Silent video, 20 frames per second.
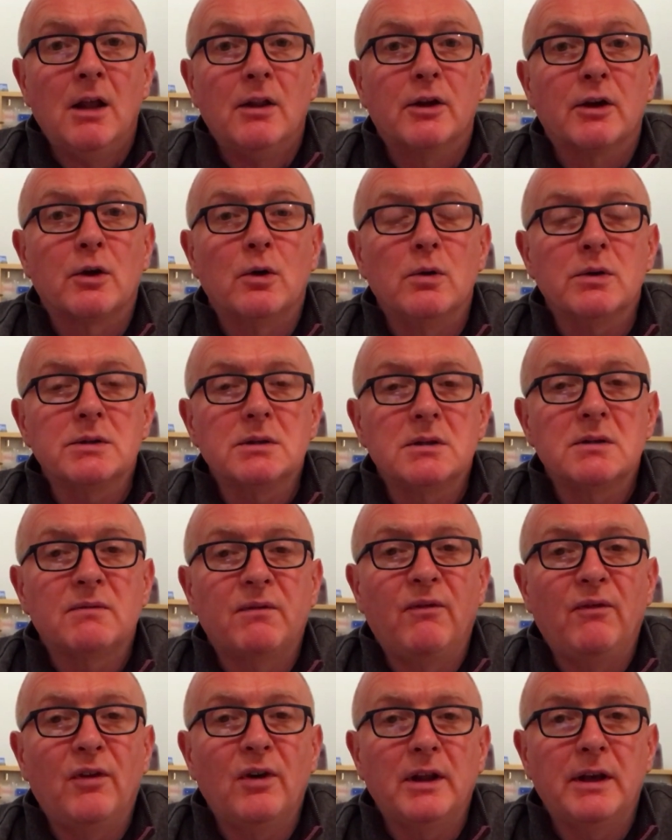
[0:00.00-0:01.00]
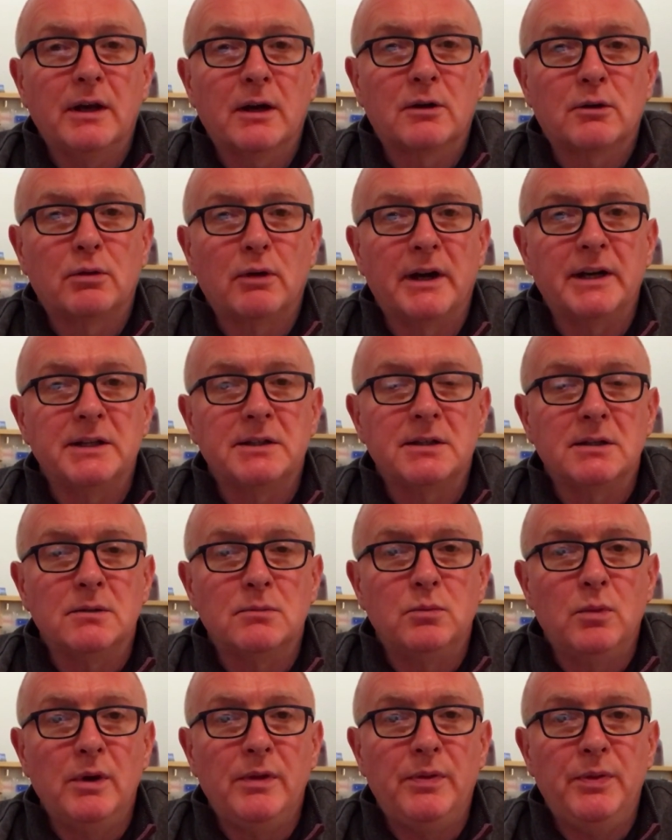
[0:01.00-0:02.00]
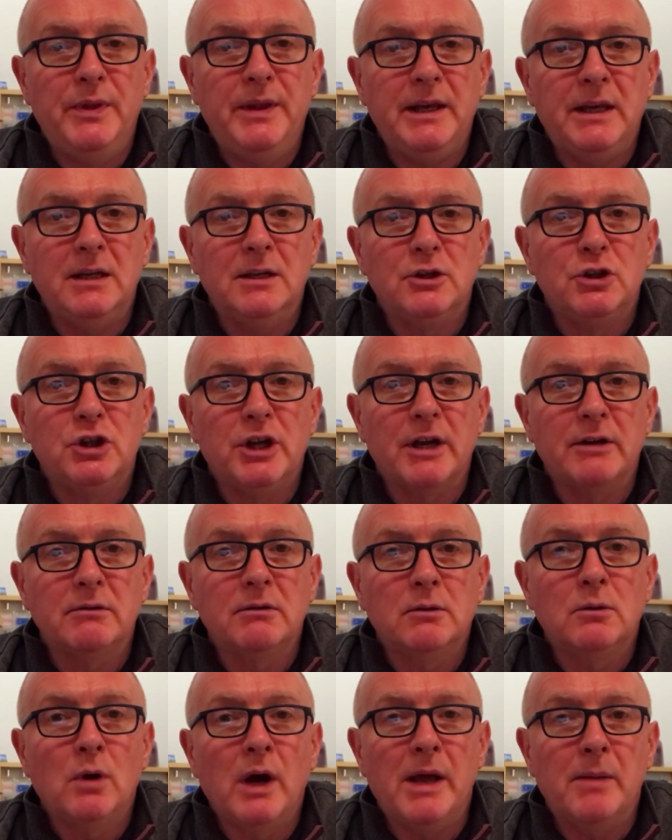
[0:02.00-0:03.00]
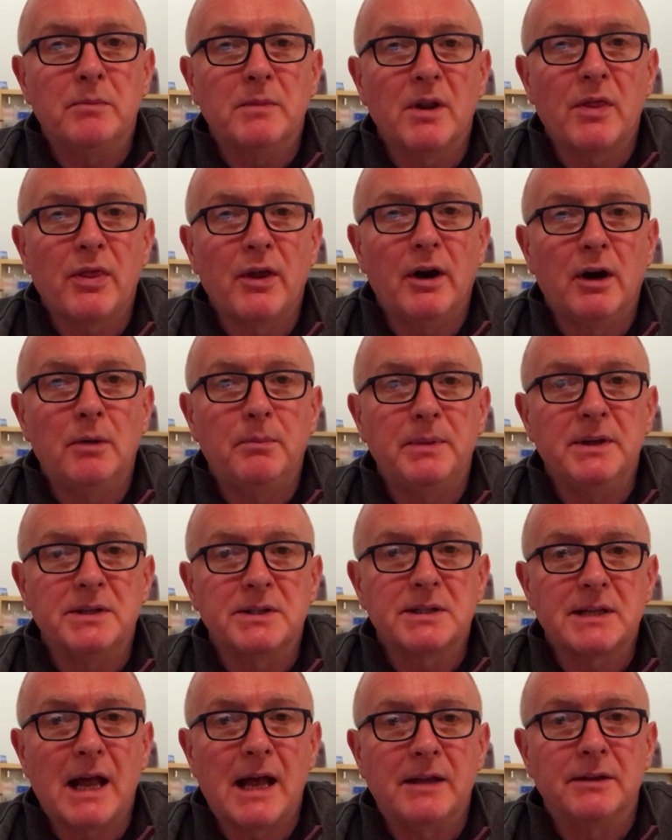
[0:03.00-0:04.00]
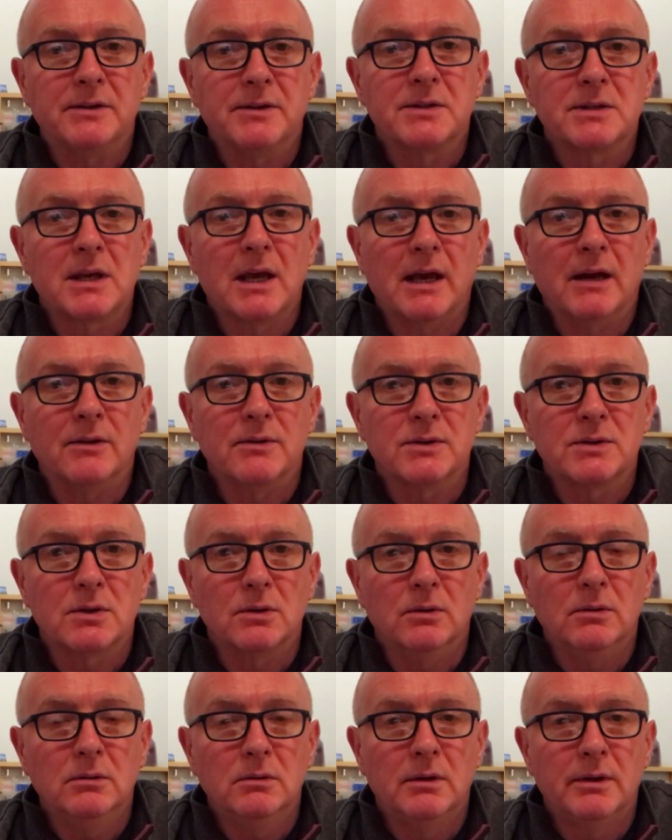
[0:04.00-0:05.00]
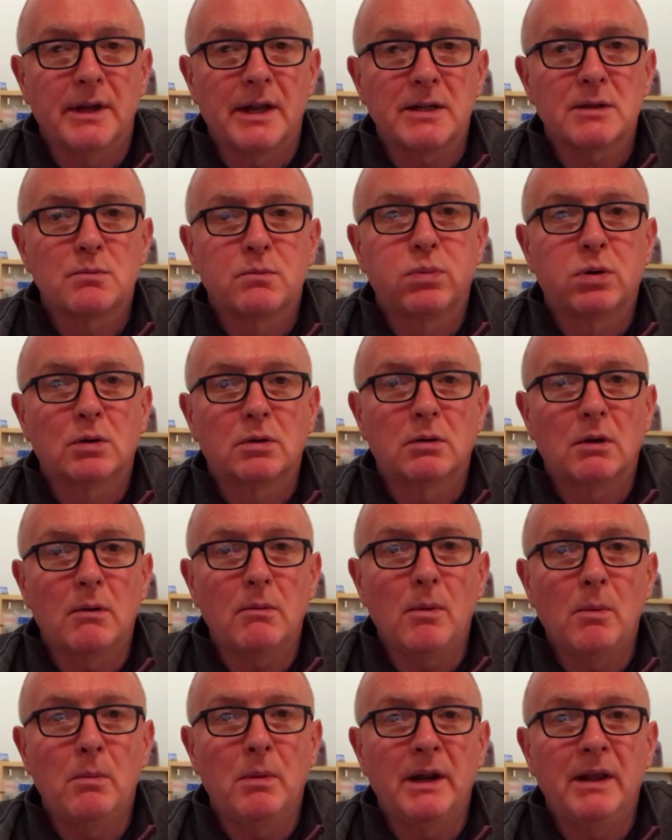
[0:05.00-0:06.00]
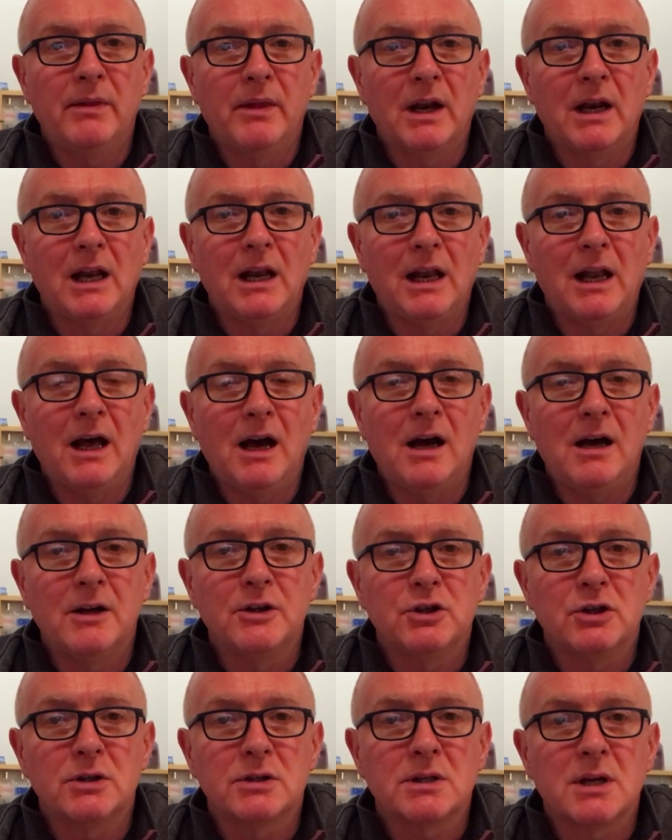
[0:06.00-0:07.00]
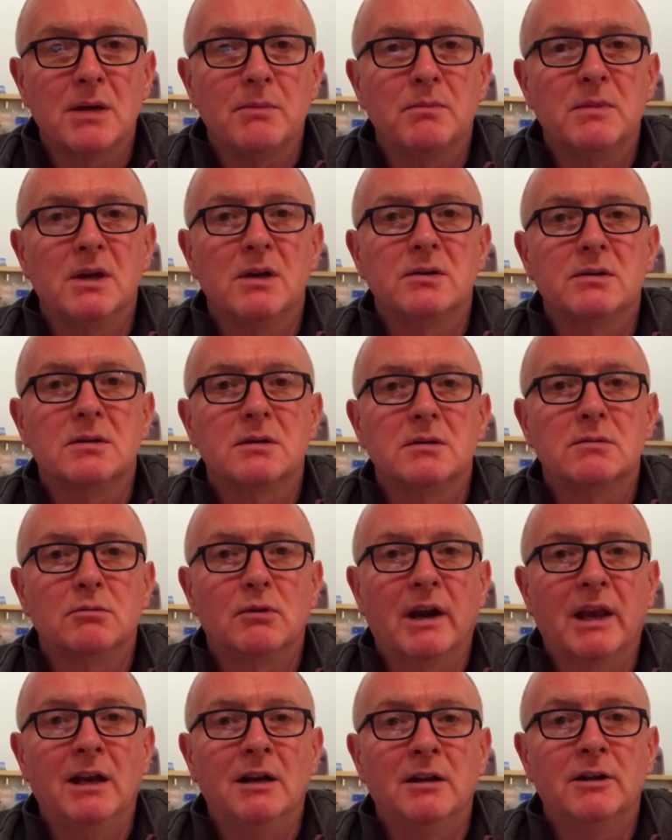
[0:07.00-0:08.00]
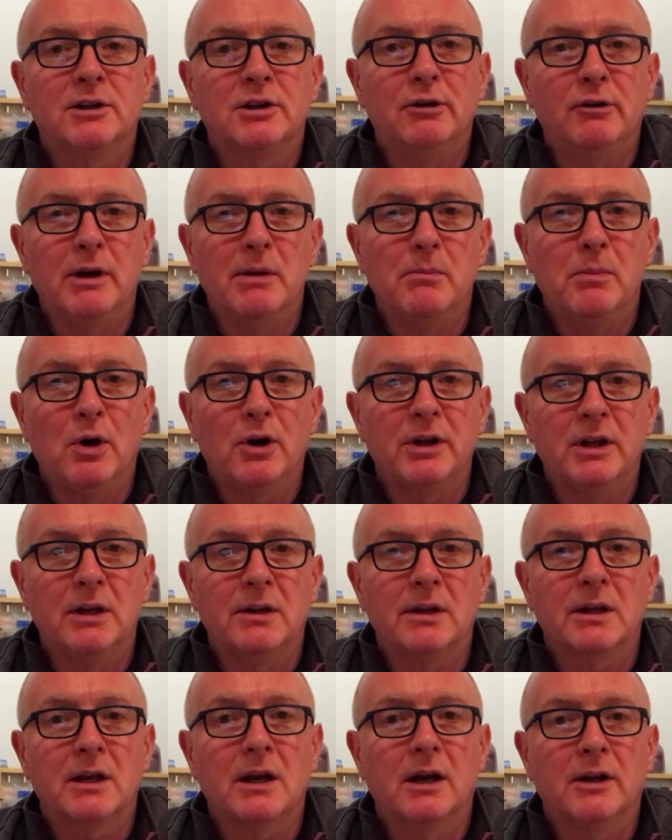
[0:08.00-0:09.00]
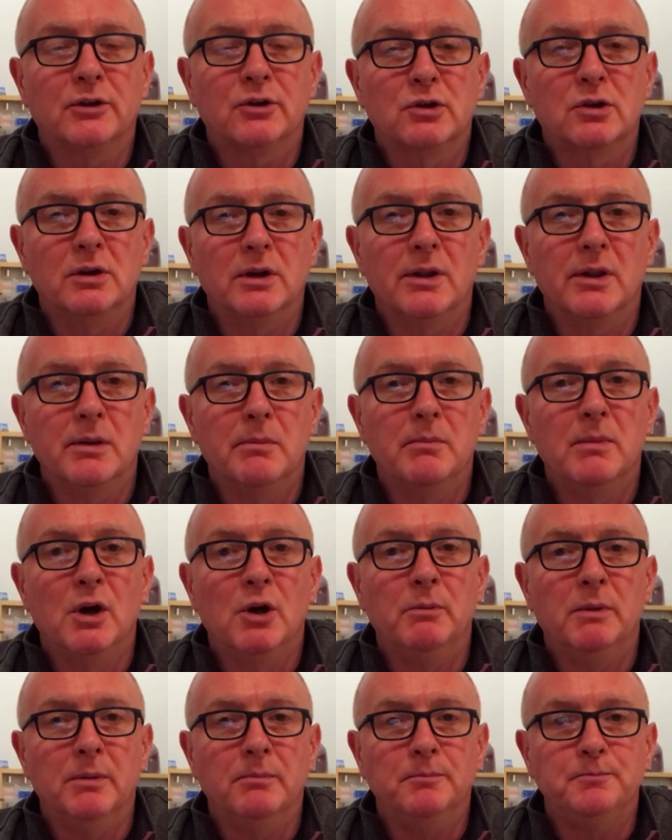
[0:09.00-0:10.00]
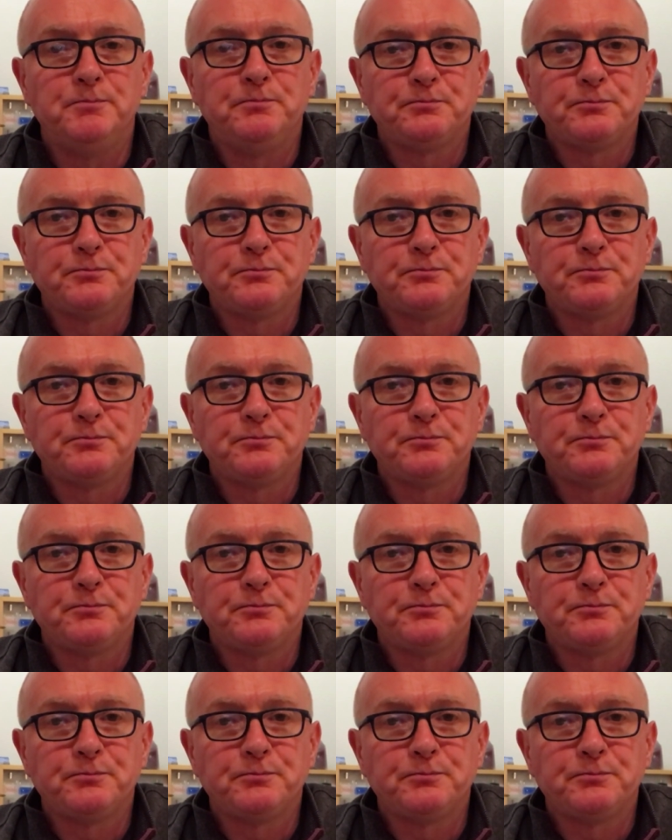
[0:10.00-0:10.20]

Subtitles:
The course is fully accredited with the General Hypnotherapy Standards Council, and that's probably the largest hypnosis regulatory body in the country at the moment.